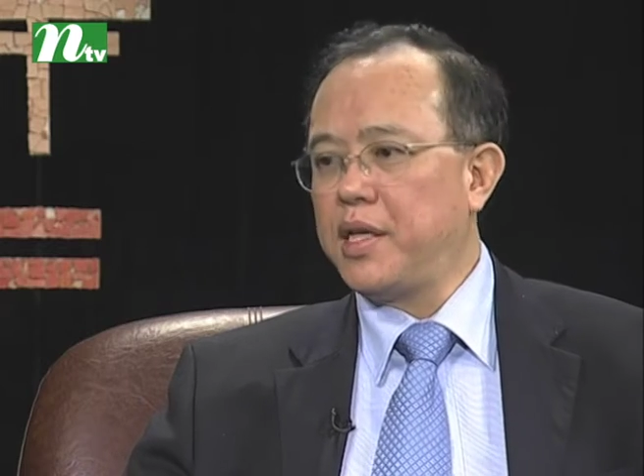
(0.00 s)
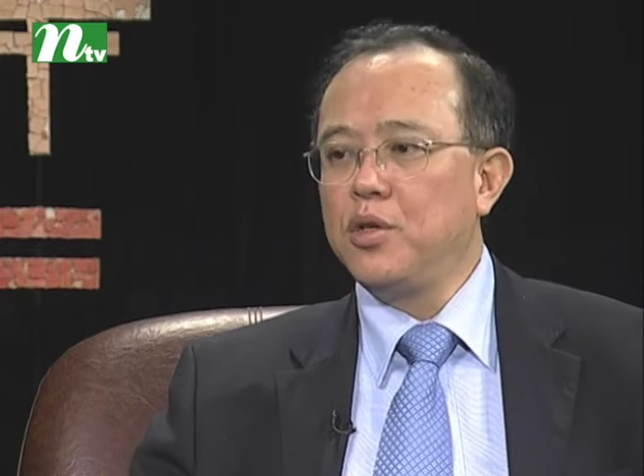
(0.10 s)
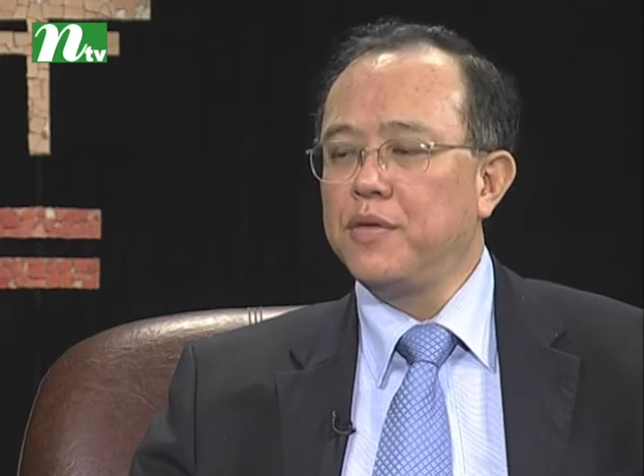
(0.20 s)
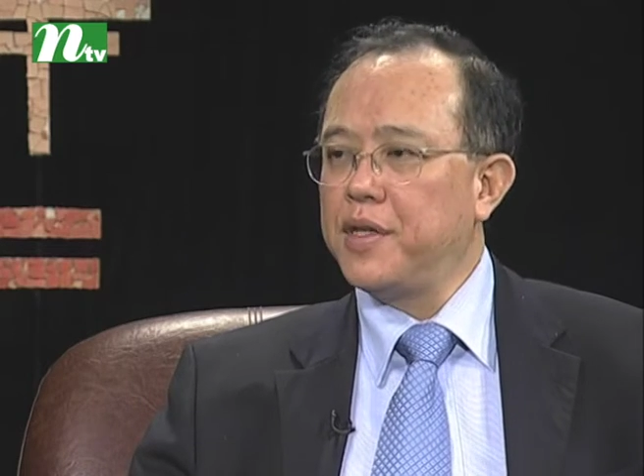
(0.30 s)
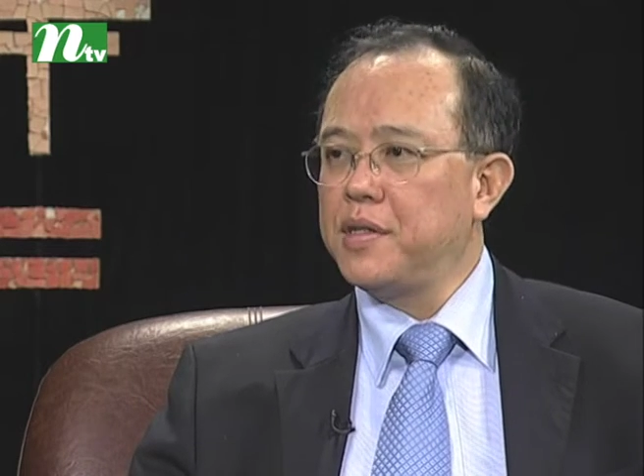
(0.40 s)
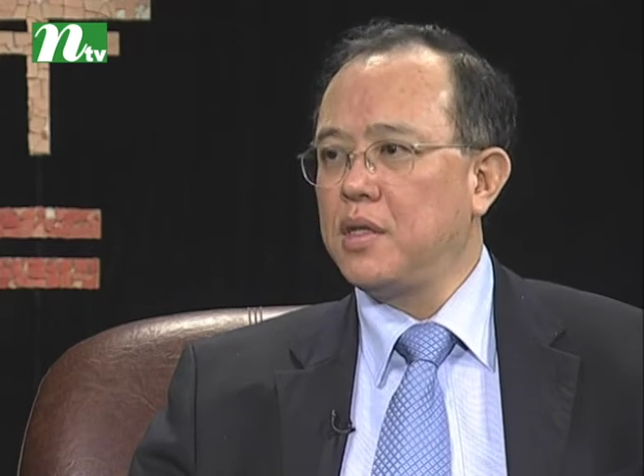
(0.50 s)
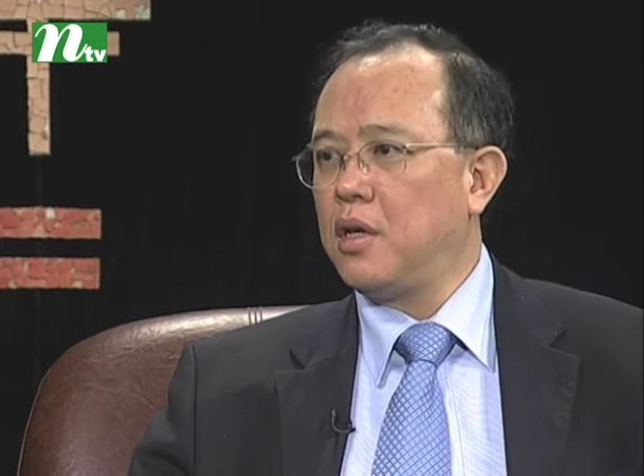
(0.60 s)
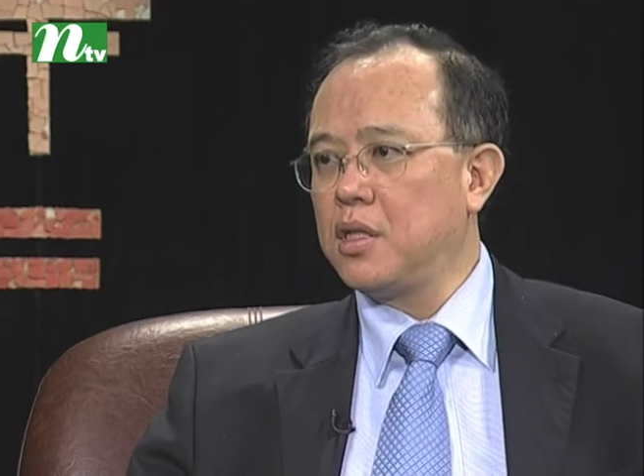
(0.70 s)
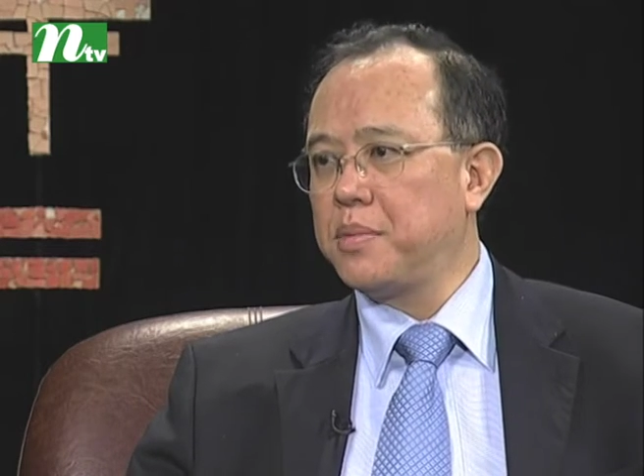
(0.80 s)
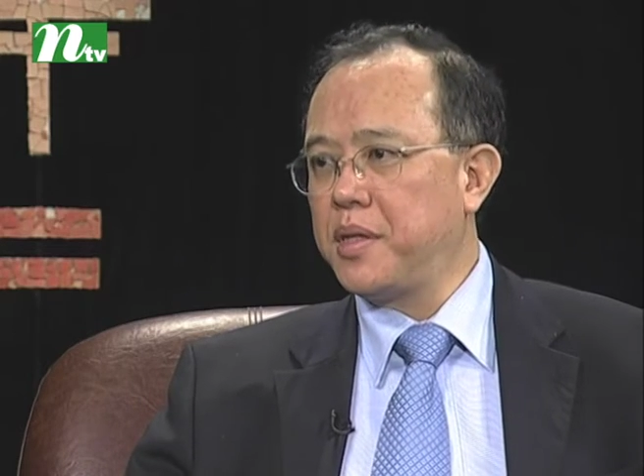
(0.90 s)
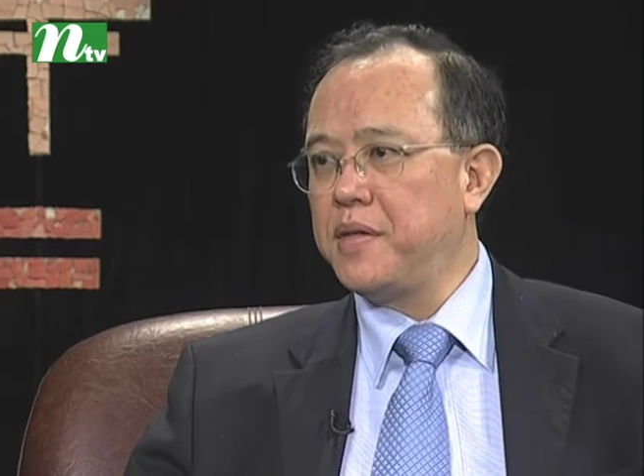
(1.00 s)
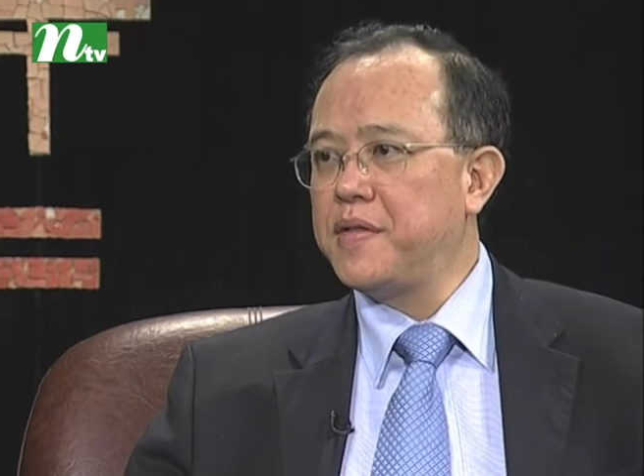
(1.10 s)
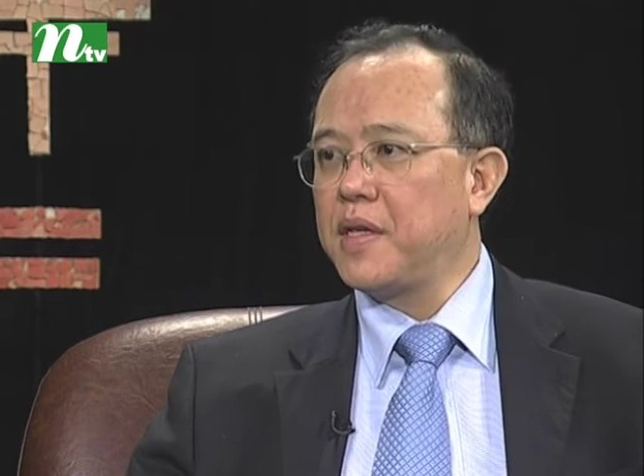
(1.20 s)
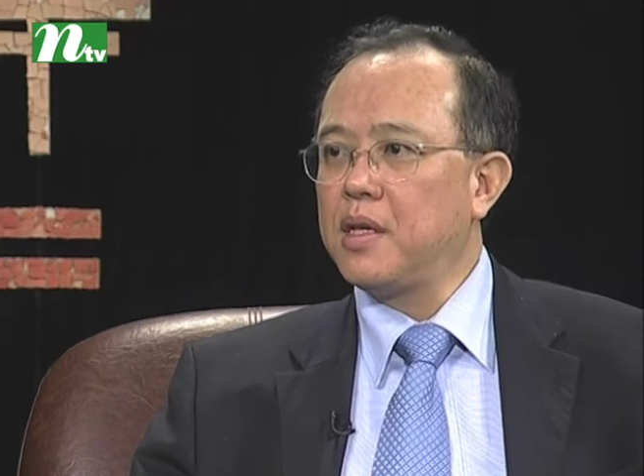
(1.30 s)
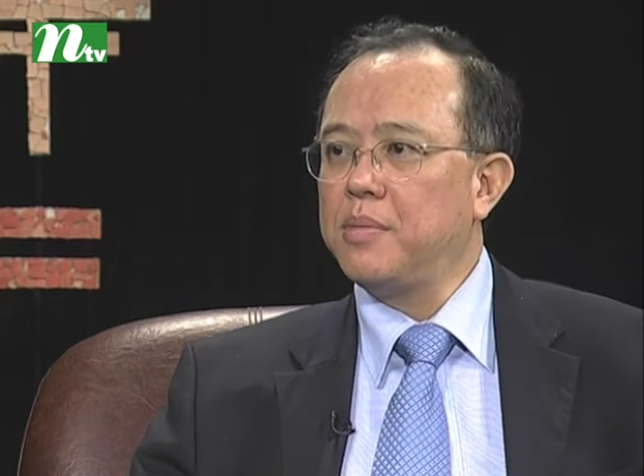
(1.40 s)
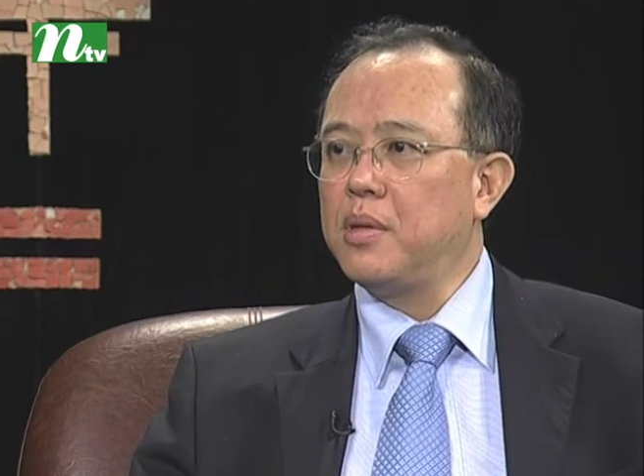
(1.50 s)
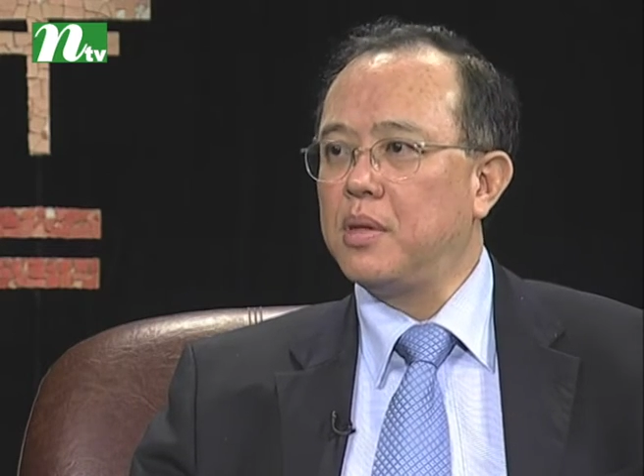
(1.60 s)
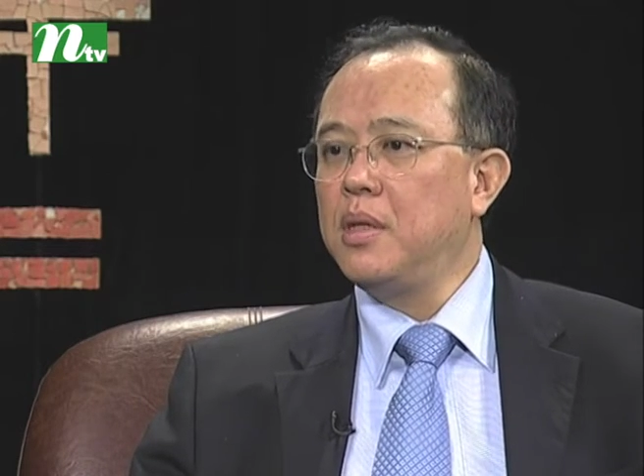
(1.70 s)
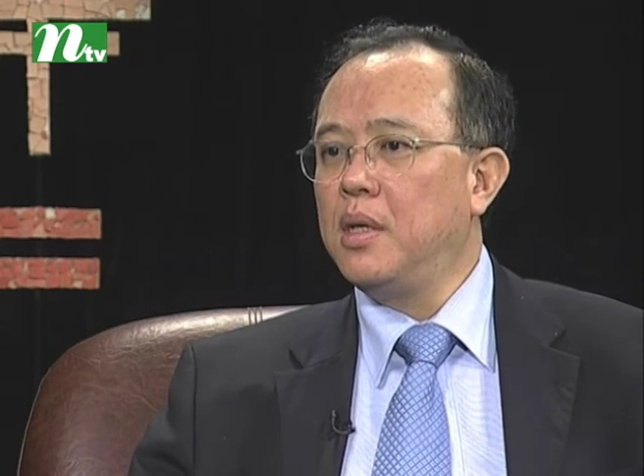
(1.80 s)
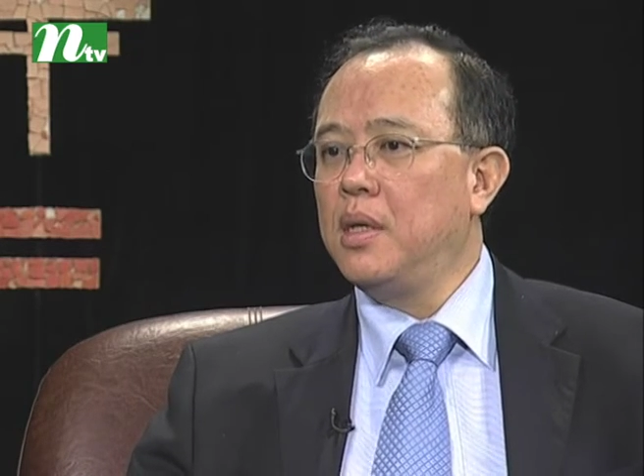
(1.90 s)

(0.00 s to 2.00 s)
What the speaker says: University Hospital in Singapore,